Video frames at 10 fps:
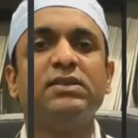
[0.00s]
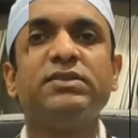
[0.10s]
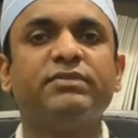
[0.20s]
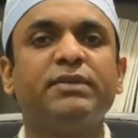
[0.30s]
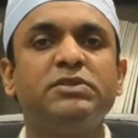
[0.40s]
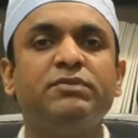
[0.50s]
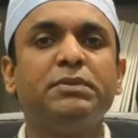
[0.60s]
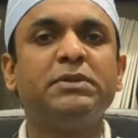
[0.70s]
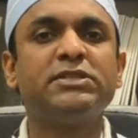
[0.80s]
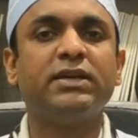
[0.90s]
of
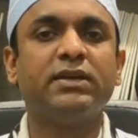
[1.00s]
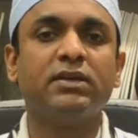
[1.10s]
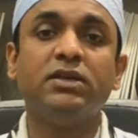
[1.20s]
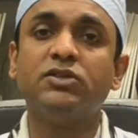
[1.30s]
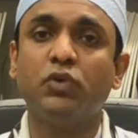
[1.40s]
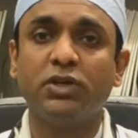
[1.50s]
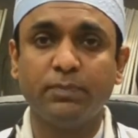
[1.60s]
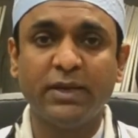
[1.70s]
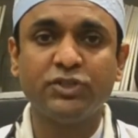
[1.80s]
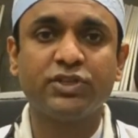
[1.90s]
eptifibatide is worth
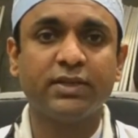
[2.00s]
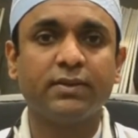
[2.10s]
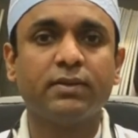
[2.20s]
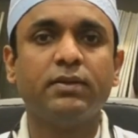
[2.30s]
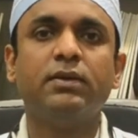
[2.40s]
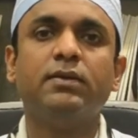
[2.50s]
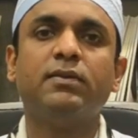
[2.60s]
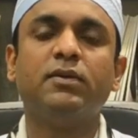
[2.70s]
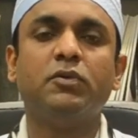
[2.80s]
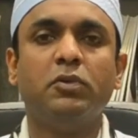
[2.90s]
mentioning.
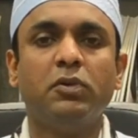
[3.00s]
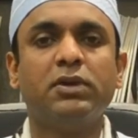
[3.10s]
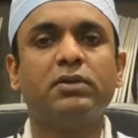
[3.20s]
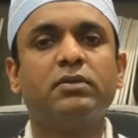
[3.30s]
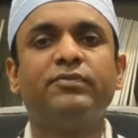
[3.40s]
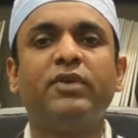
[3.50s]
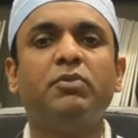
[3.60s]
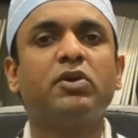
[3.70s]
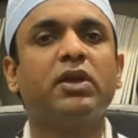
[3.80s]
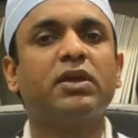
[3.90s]
The older
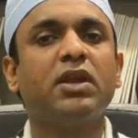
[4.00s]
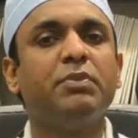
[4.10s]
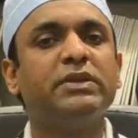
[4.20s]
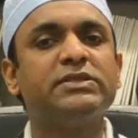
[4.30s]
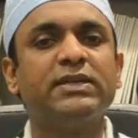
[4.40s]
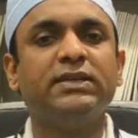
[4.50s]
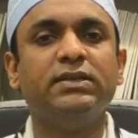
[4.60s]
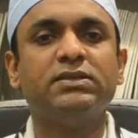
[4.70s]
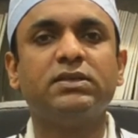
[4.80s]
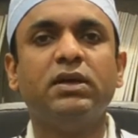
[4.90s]
pharmacoeconomic
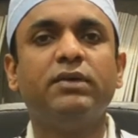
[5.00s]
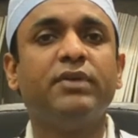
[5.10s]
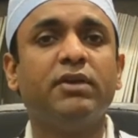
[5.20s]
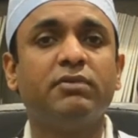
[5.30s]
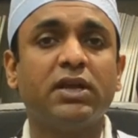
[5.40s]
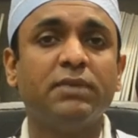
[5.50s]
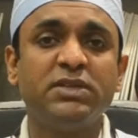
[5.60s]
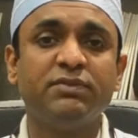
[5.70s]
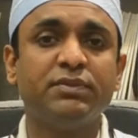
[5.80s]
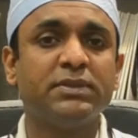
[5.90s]
studies favor
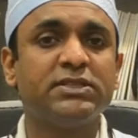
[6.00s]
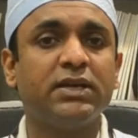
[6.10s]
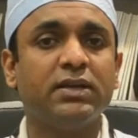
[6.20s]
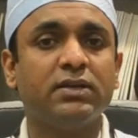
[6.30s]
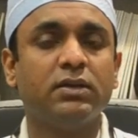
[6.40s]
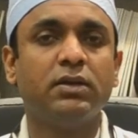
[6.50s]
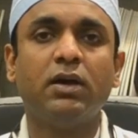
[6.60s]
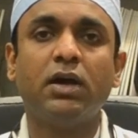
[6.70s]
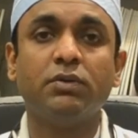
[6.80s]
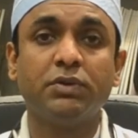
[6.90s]
eptifibatide.
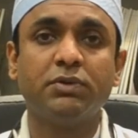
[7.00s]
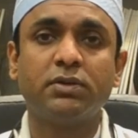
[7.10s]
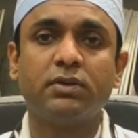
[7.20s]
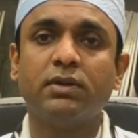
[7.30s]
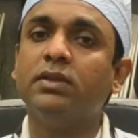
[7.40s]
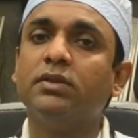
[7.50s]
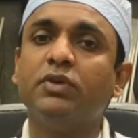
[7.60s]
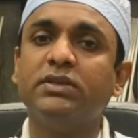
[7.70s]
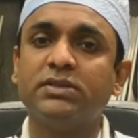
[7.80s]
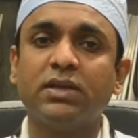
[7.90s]
However, in the
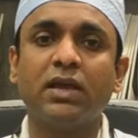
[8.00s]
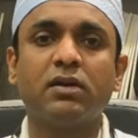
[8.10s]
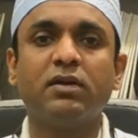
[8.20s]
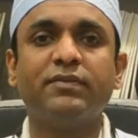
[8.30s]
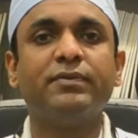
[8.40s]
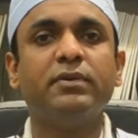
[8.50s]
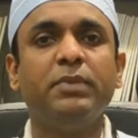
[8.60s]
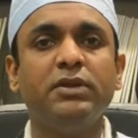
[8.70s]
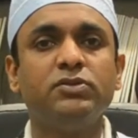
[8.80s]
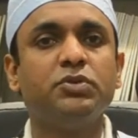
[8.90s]
recent era of
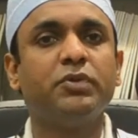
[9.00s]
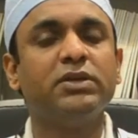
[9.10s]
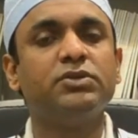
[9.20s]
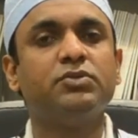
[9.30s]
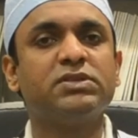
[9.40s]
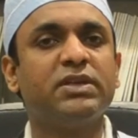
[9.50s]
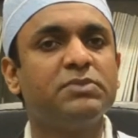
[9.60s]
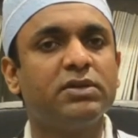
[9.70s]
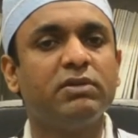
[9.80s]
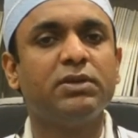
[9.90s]
P2Y2
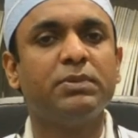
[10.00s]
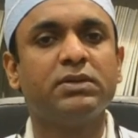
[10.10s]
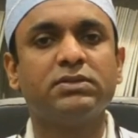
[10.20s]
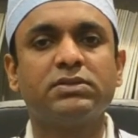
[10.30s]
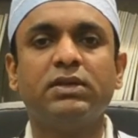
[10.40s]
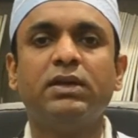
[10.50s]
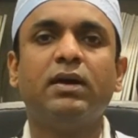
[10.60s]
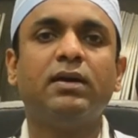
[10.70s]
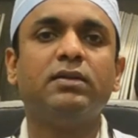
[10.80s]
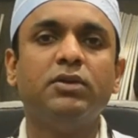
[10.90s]
receptor inhibitors
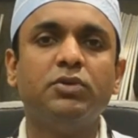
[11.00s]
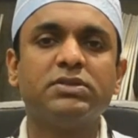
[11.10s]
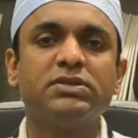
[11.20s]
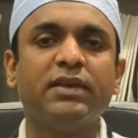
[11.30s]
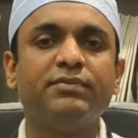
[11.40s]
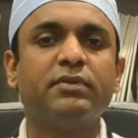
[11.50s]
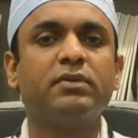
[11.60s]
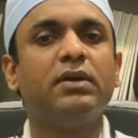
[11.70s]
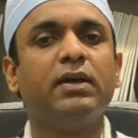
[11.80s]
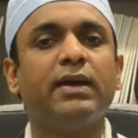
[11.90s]
and newer safer
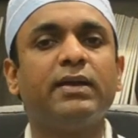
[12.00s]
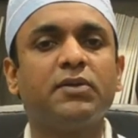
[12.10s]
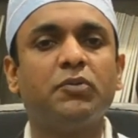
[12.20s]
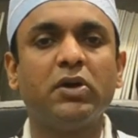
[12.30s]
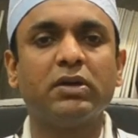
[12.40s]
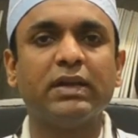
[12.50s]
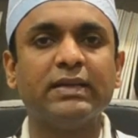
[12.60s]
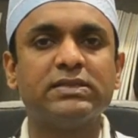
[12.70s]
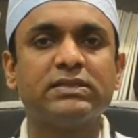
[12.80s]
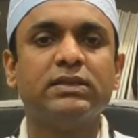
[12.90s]

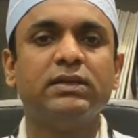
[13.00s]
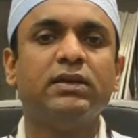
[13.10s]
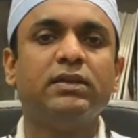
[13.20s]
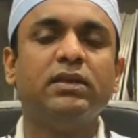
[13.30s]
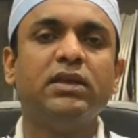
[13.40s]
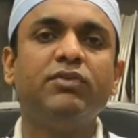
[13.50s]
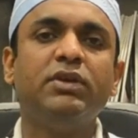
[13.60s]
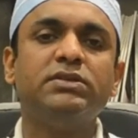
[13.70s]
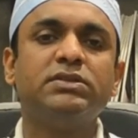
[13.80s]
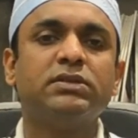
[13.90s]
anticoagulants. The
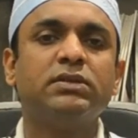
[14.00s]
increased